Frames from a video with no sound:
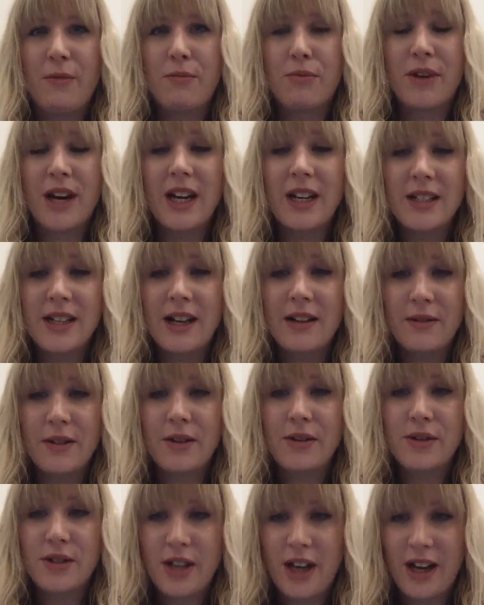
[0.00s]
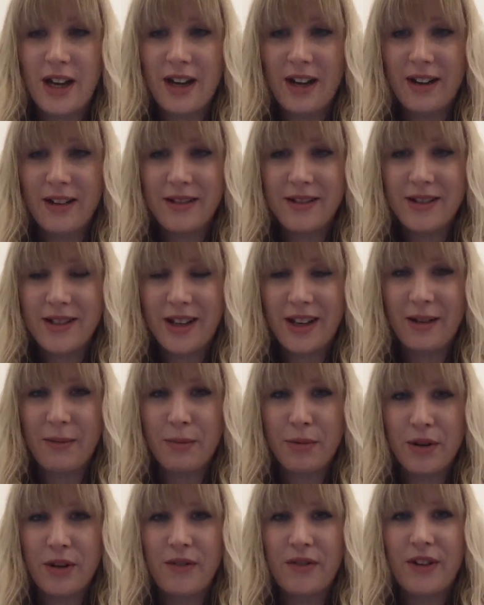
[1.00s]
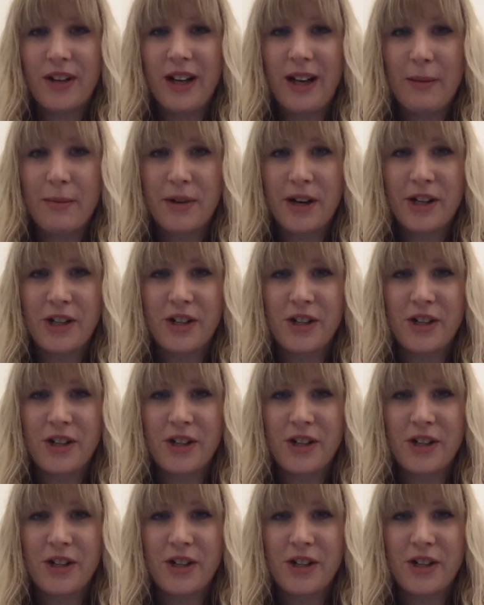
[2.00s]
break down those silos and improve collaboration.